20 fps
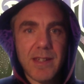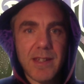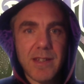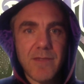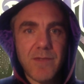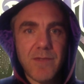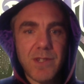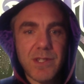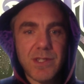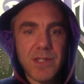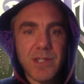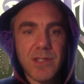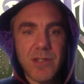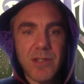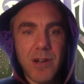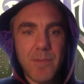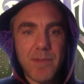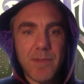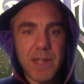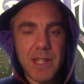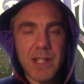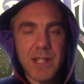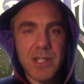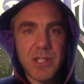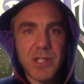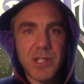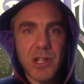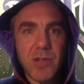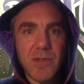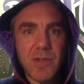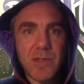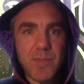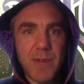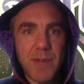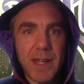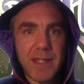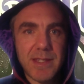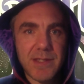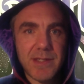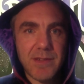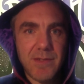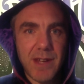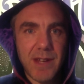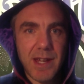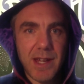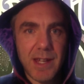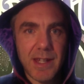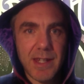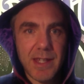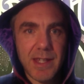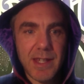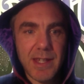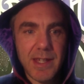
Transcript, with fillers: which the topic and show is based around.